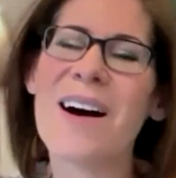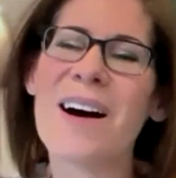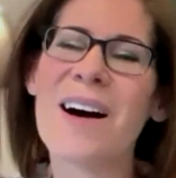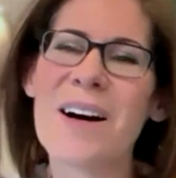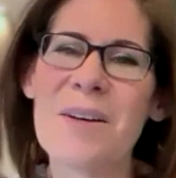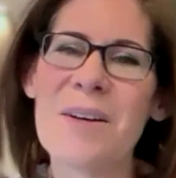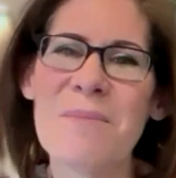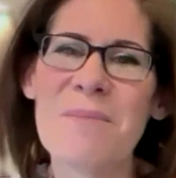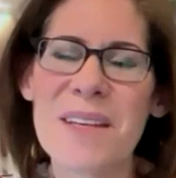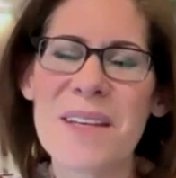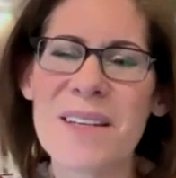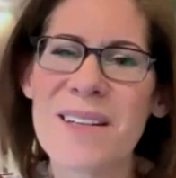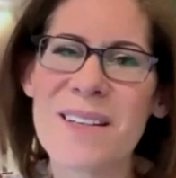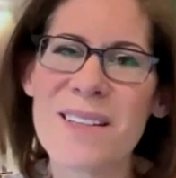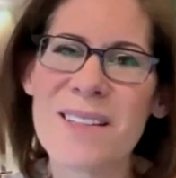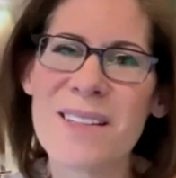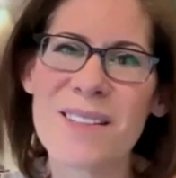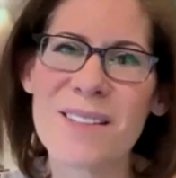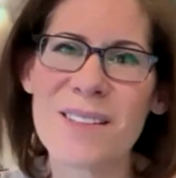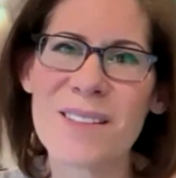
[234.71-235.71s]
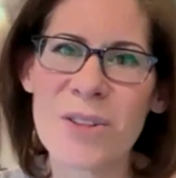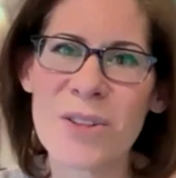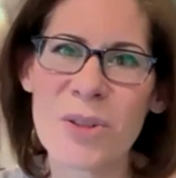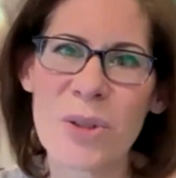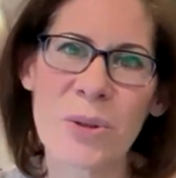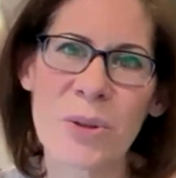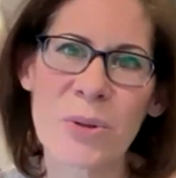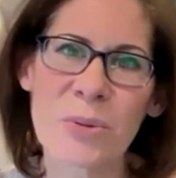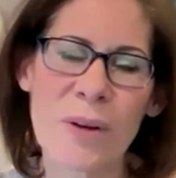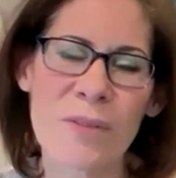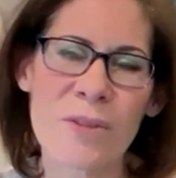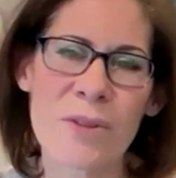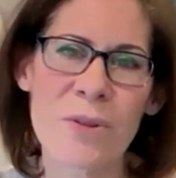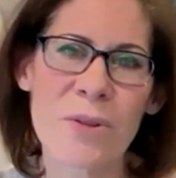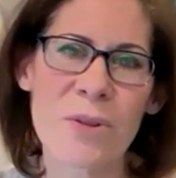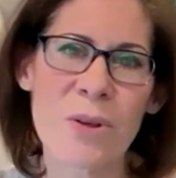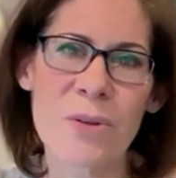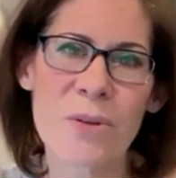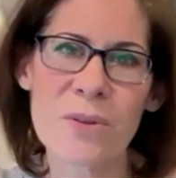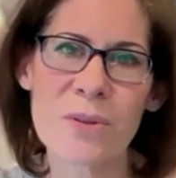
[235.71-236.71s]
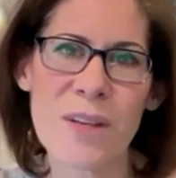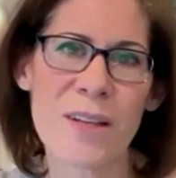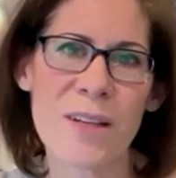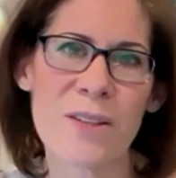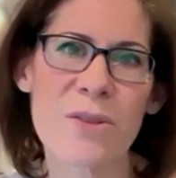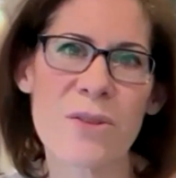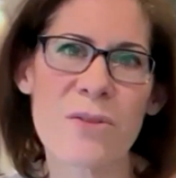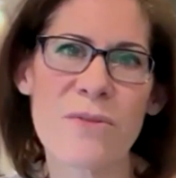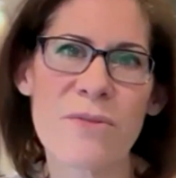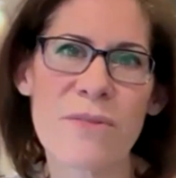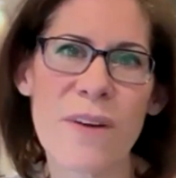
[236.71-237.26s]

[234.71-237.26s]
it is Internal Revenue Code Statute